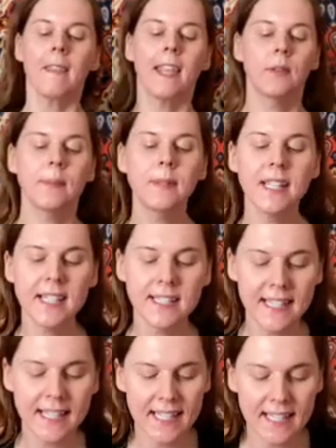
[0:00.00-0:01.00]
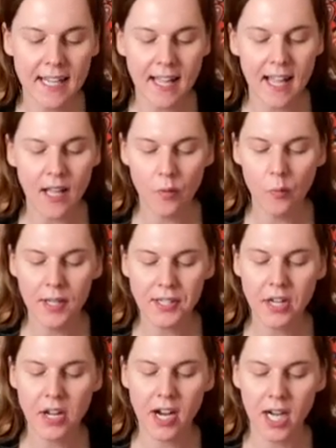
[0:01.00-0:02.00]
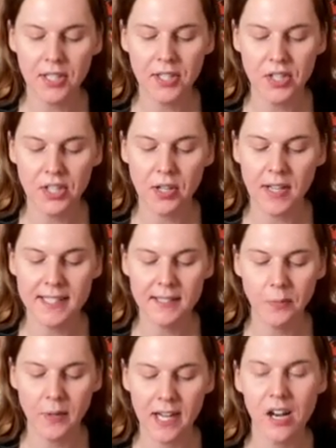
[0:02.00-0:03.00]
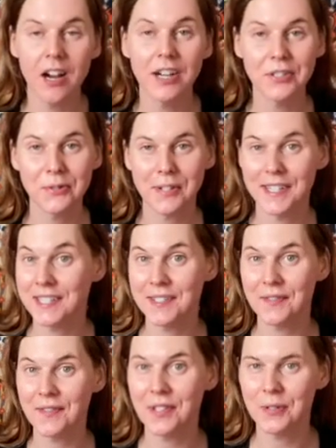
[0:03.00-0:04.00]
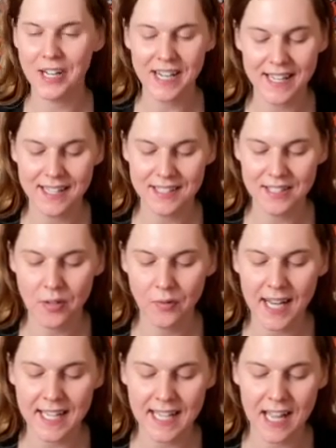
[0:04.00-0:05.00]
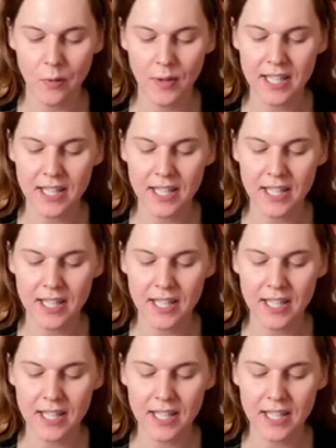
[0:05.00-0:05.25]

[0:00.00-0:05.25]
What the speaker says: Can we please get 1 card to show us where our Taurus viewer is right now?